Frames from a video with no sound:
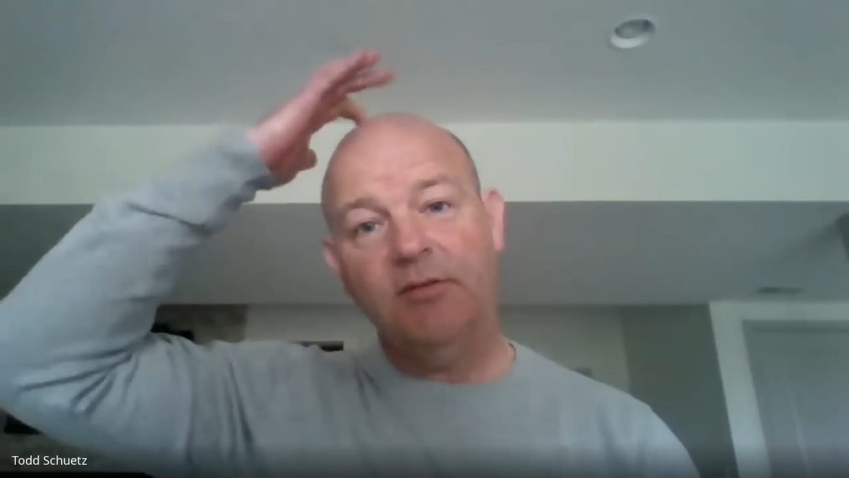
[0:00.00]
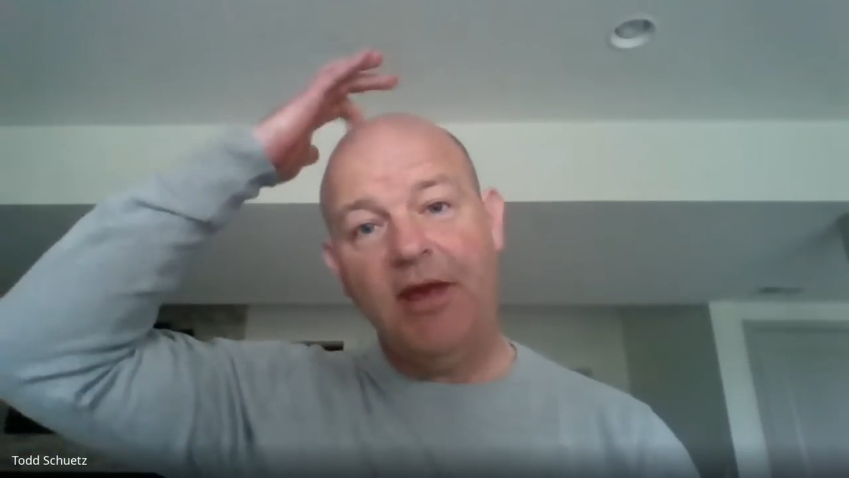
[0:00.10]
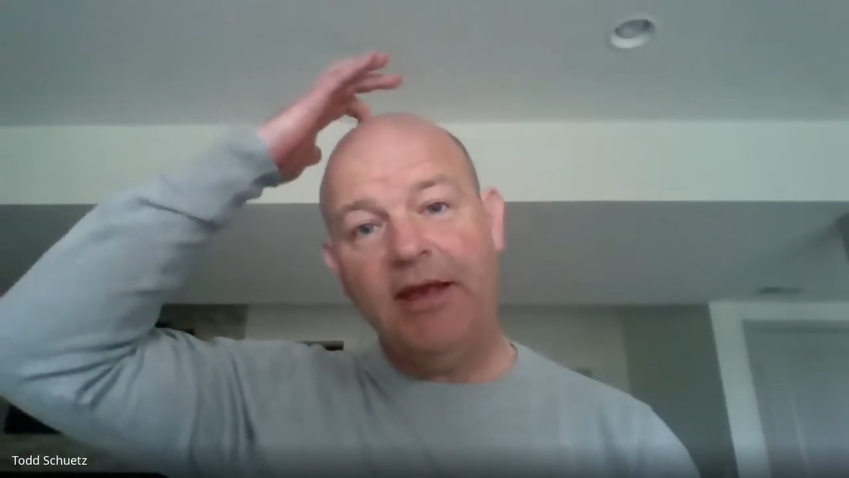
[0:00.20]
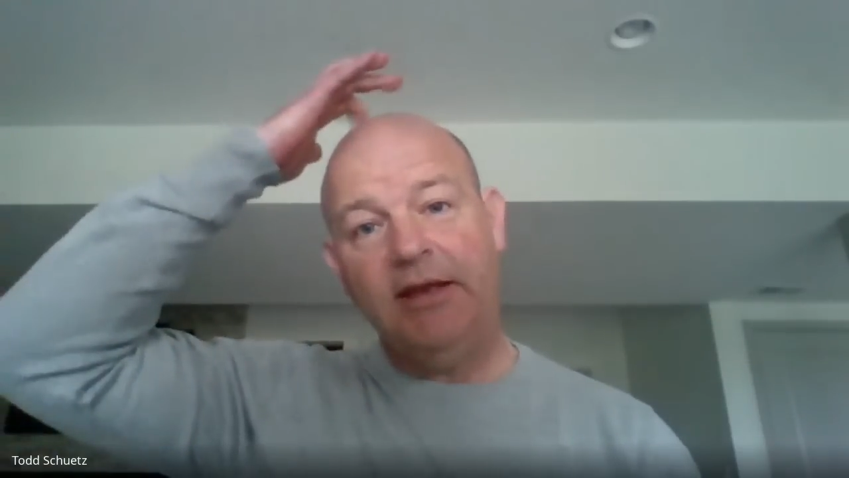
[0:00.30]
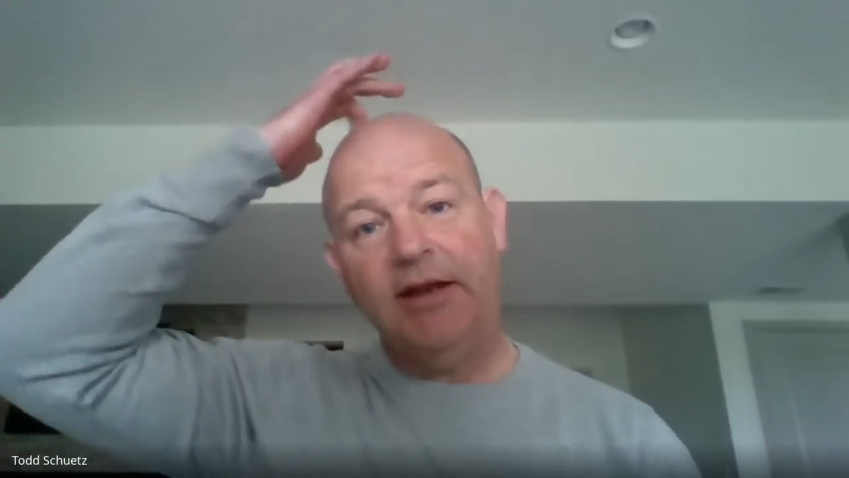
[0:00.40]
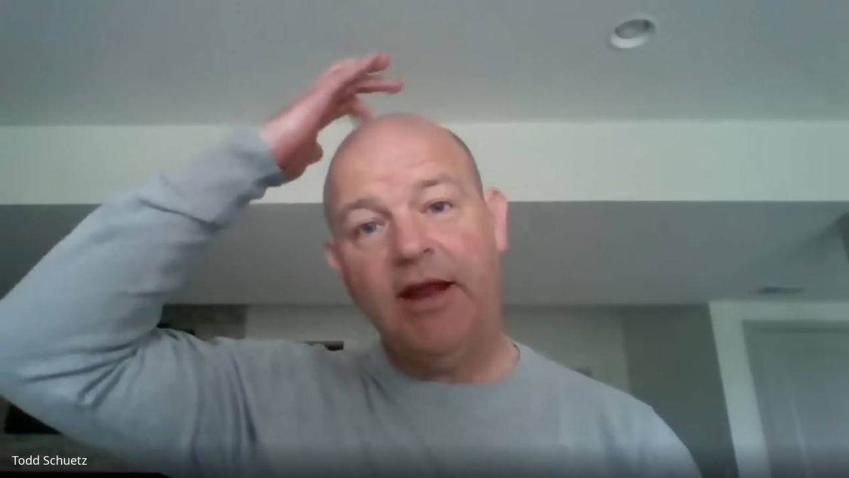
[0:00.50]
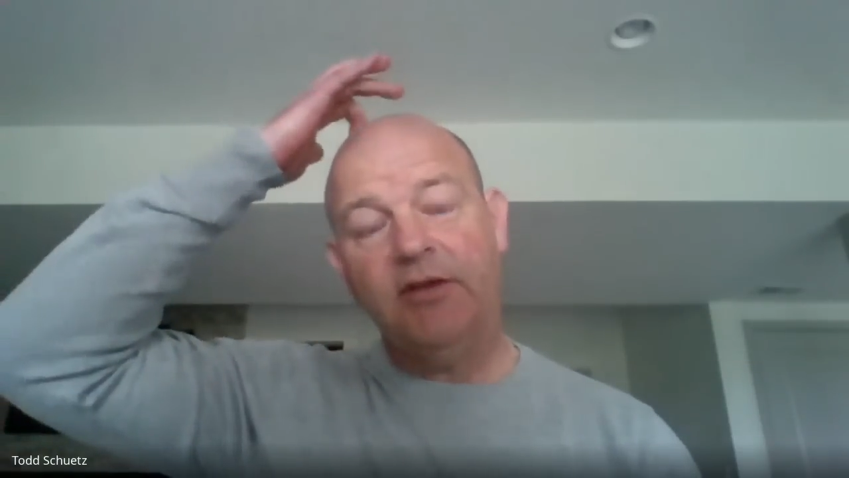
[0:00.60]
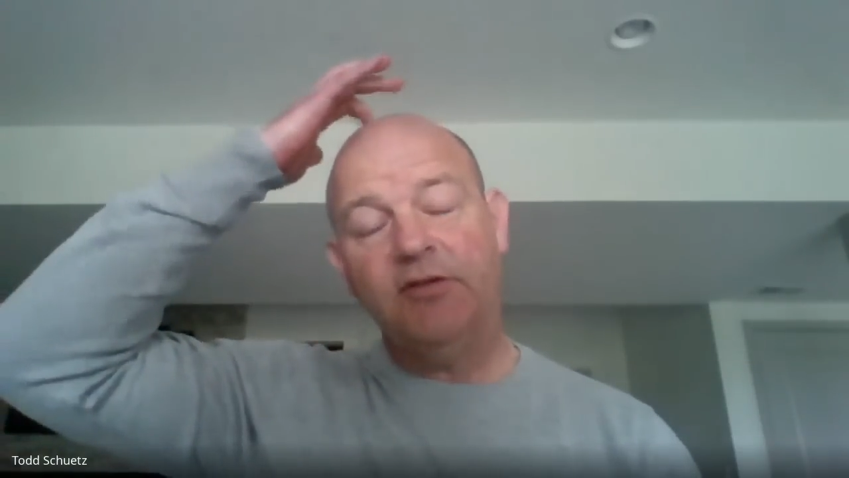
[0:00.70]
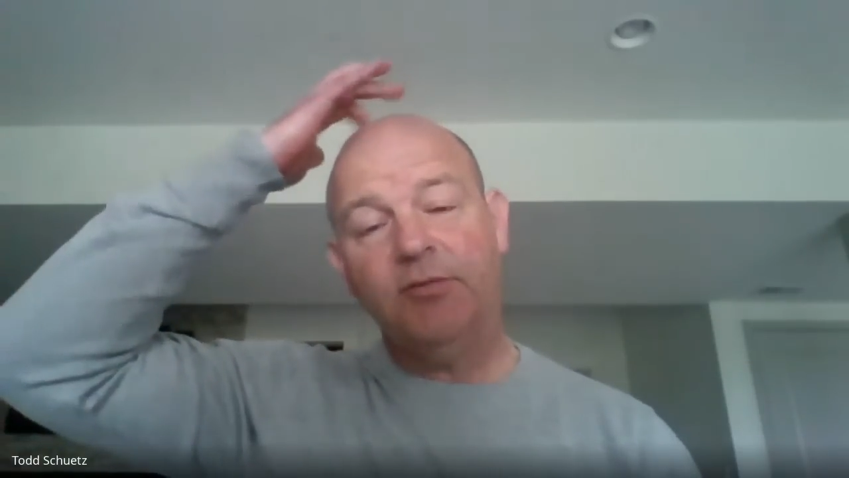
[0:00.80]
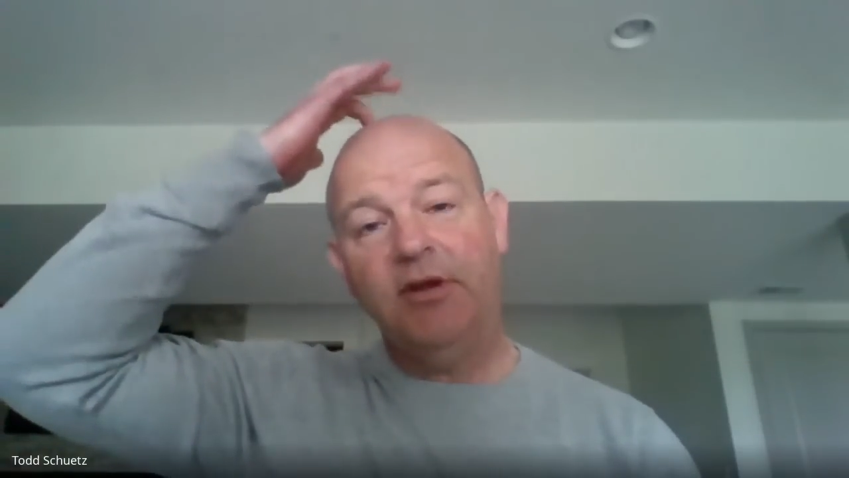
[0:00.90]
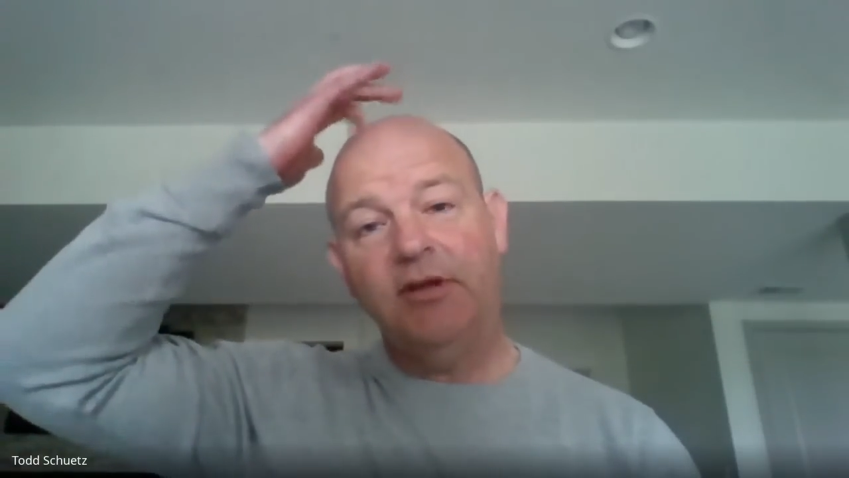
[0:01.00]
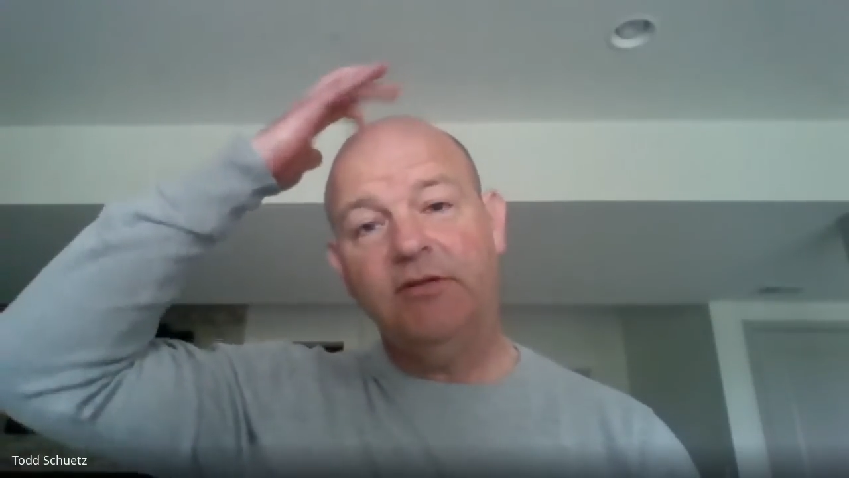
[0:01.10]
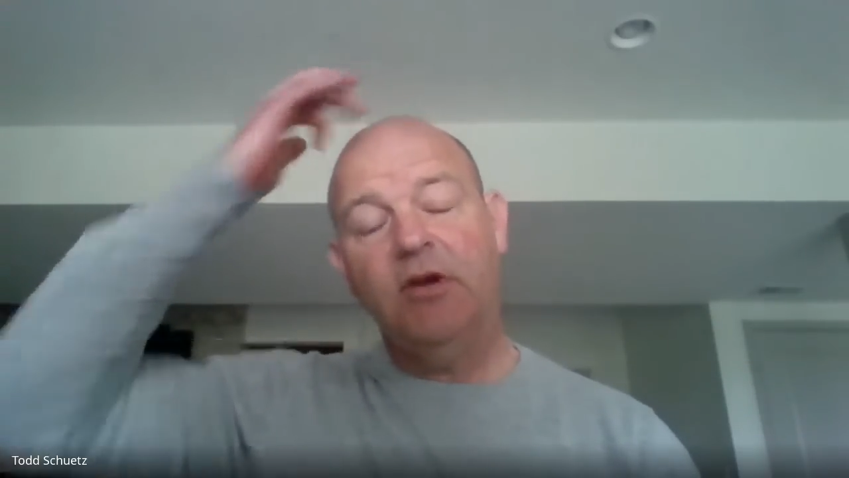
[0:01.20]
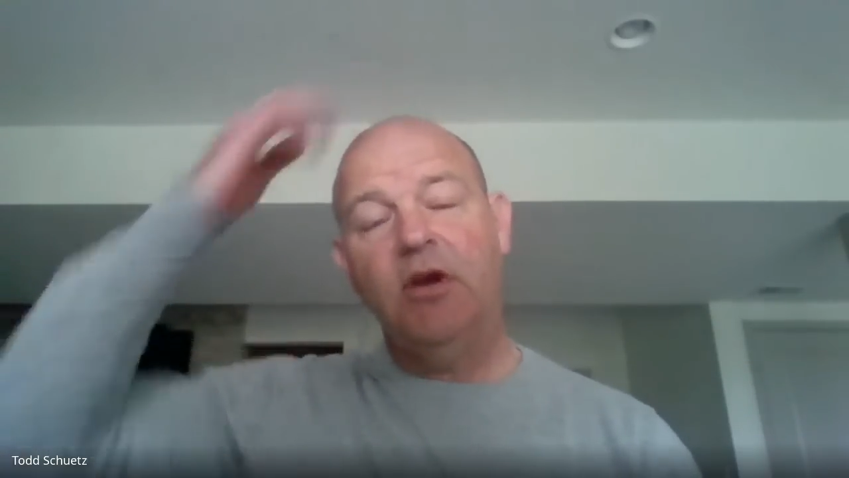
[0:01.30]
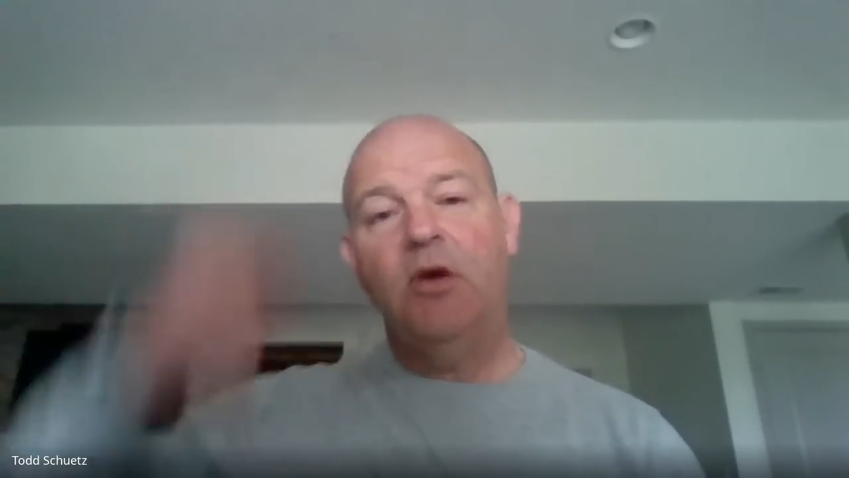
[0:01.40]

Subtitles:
making announcements,